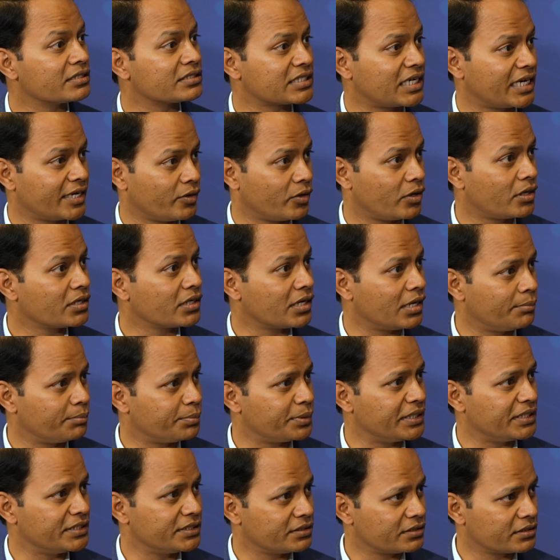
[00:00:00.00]
sign-on
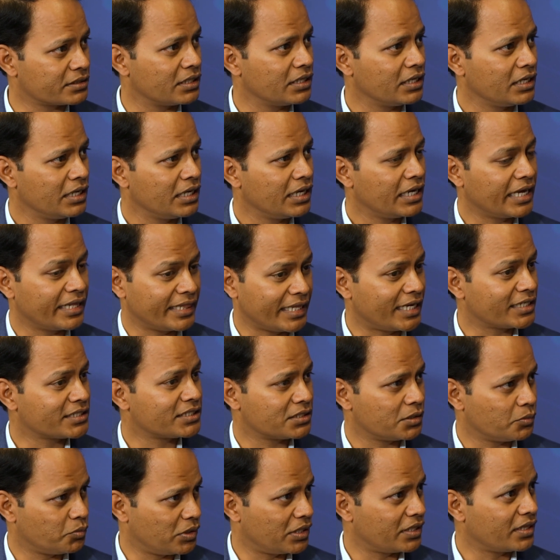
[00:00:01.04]
companies, mm-hmm. and that's
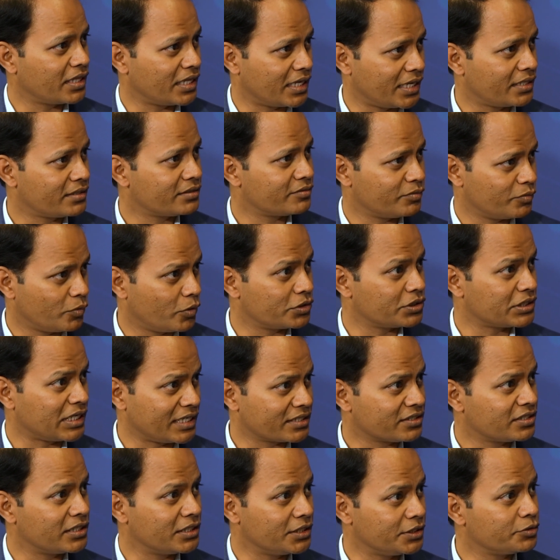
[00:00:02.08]
the one that was
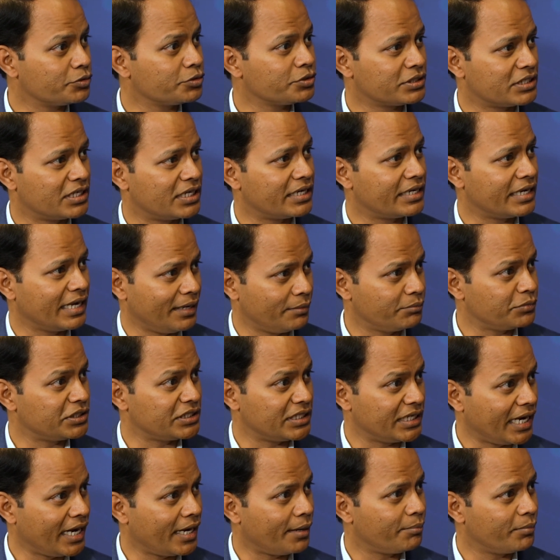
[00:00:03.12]
actually used at
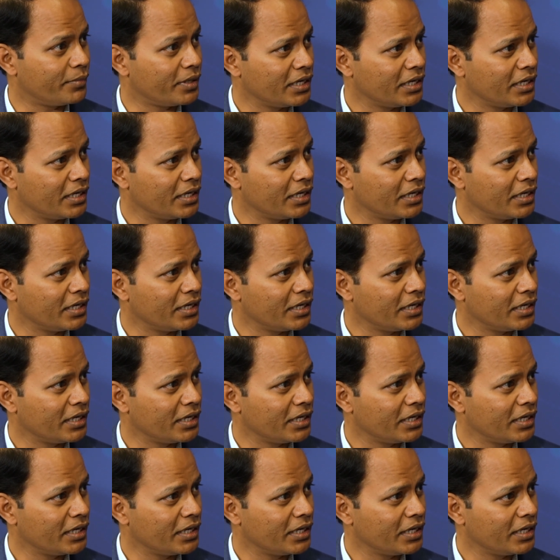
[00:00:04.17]
MGM.